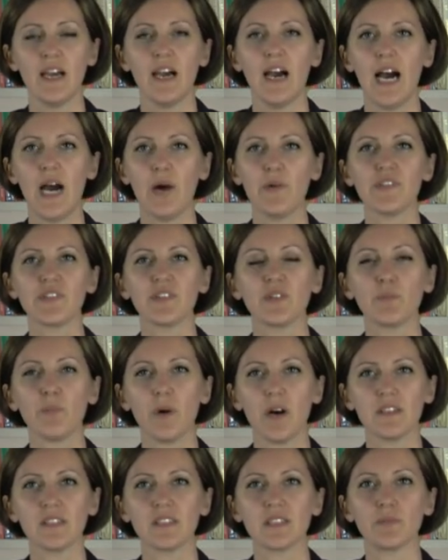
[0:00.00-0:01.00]
How is it
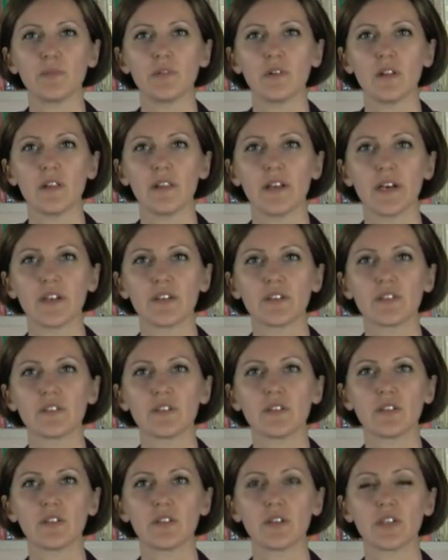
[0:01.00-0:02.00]
possible that
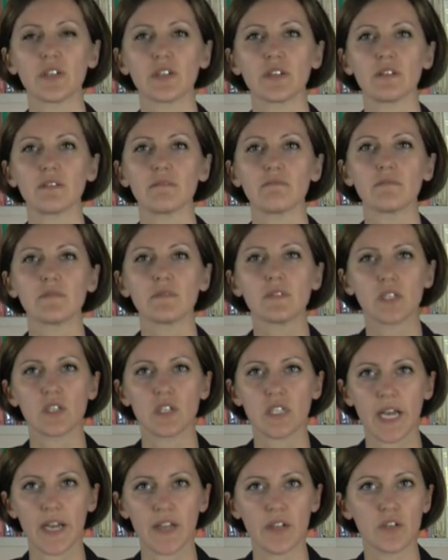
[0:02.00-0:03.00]
certain
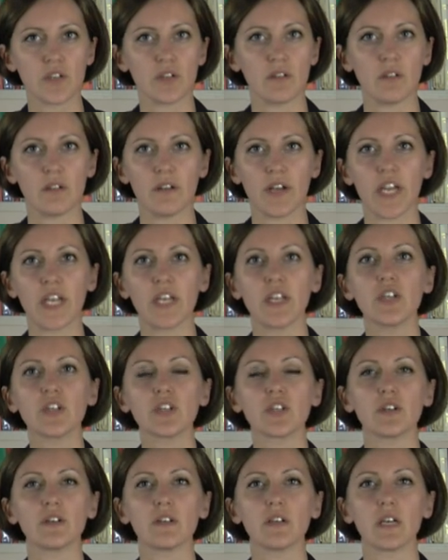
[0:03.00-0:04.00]
societal
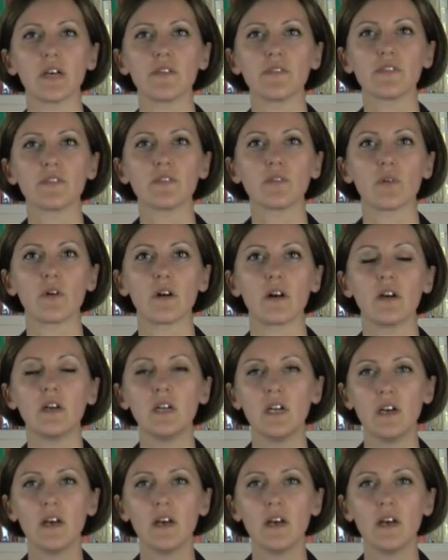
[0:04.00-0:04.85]
initiatives or